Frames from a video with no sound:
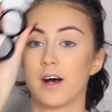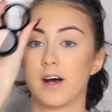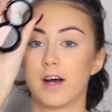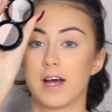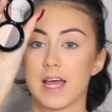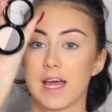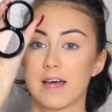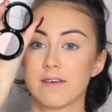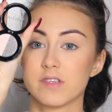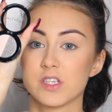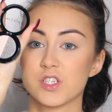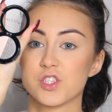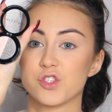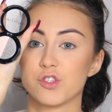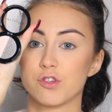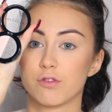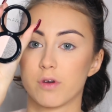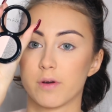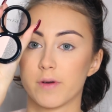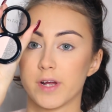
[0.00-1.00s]
I have this
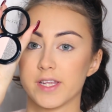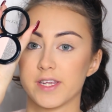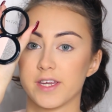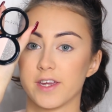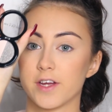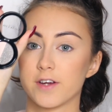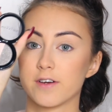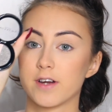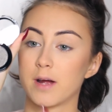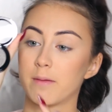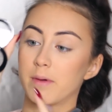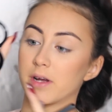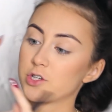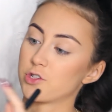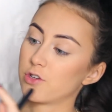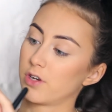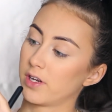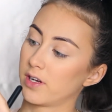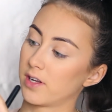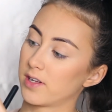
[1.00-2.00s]
duo right here. I'm
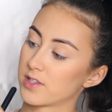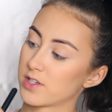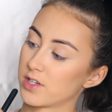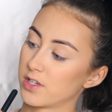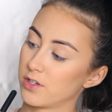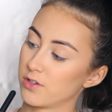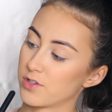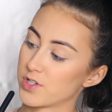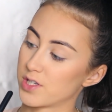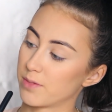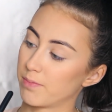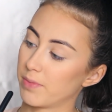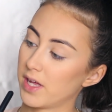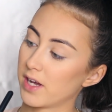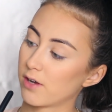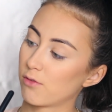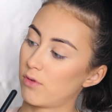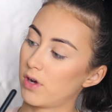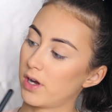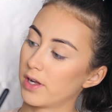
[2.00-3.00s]
actually not gonna use the
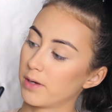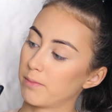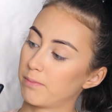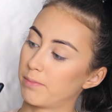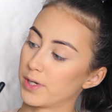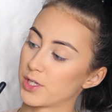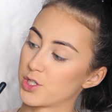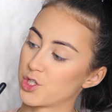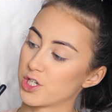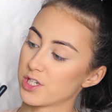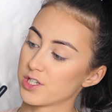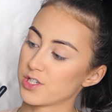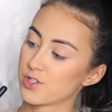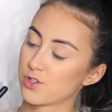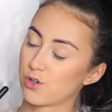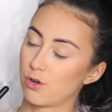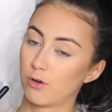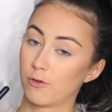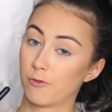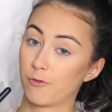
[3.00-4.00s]
black one, but
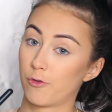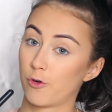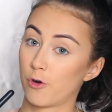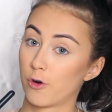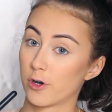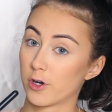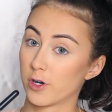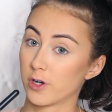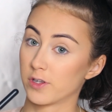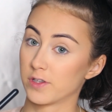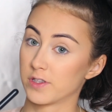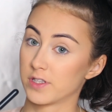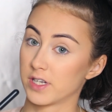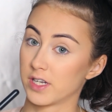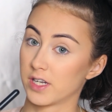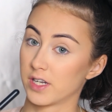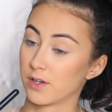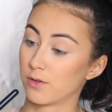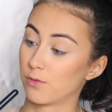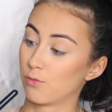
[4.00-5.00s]
just go for
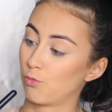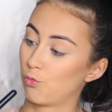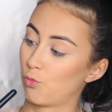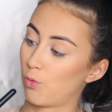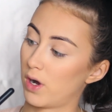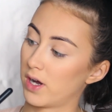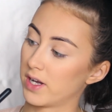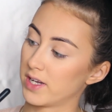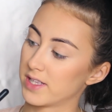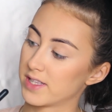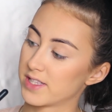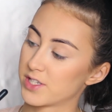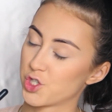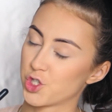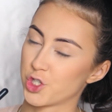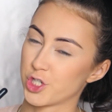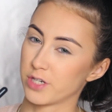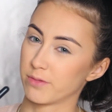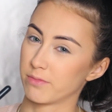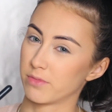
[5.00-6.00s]
the white
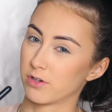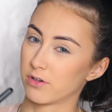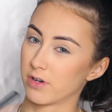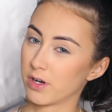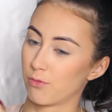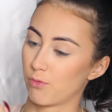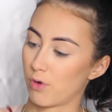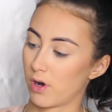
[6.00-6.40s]
shimmery